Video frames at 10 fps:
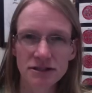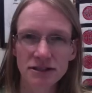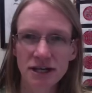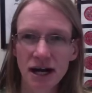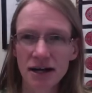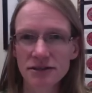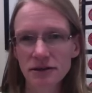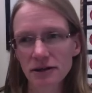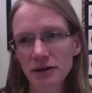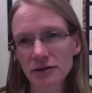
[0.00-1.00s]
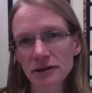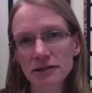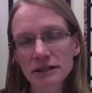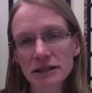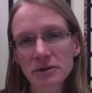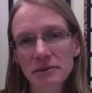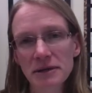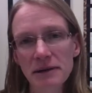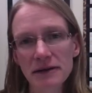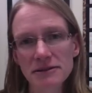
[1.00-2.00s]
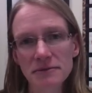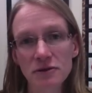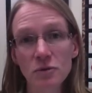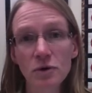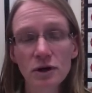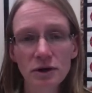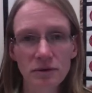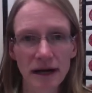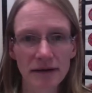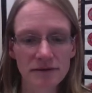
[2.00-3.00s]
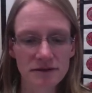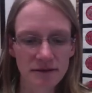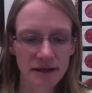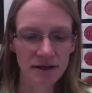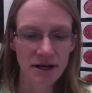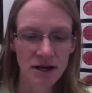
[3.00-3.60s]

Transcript: talked or you learned a little bit about some of the workarounds so that